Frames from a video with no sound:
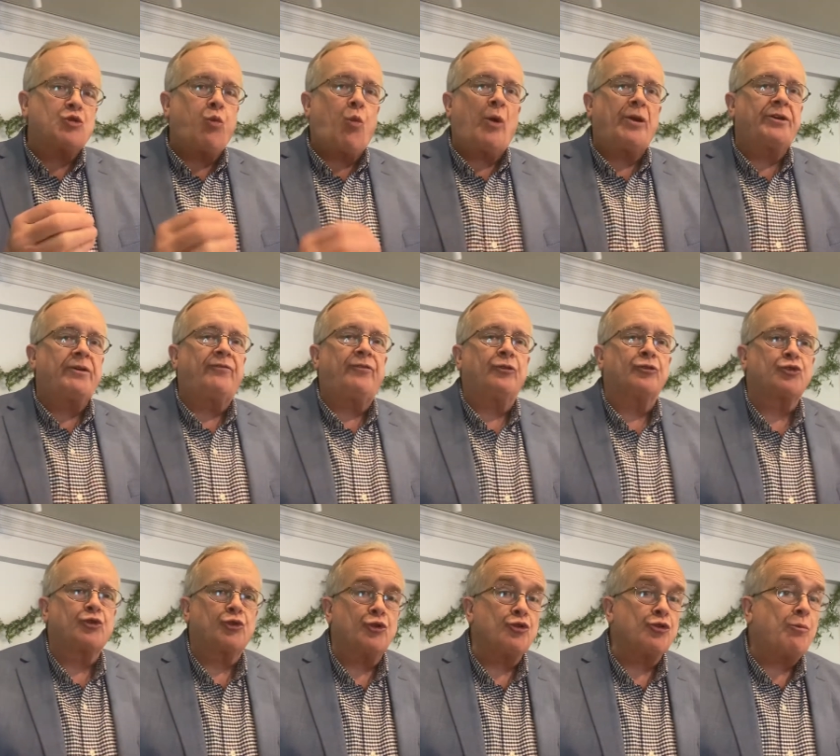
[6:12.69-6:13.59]
wonderful
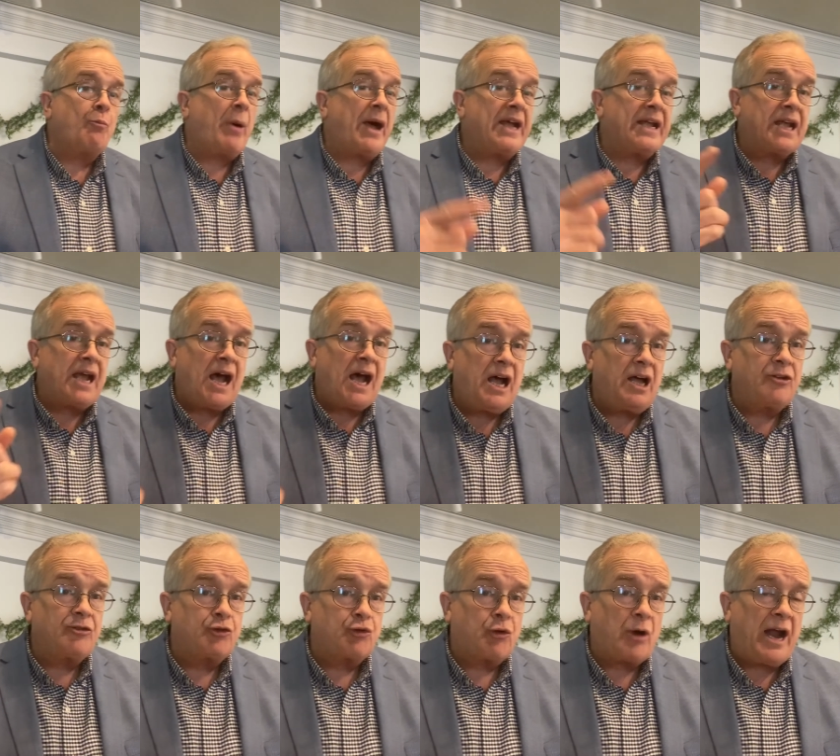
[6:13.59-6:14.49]
truth by
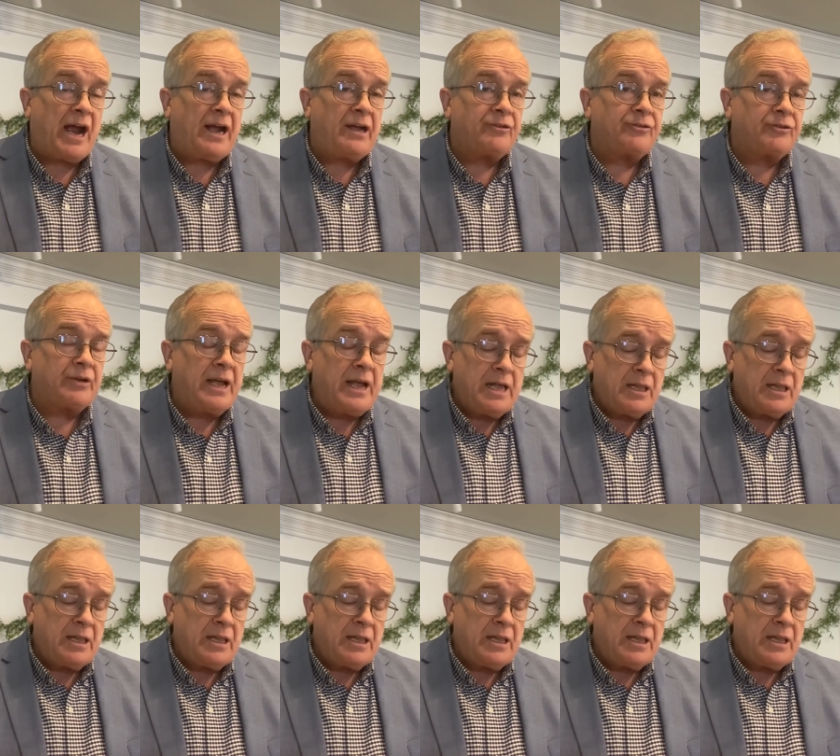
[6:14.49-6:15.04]
contrast.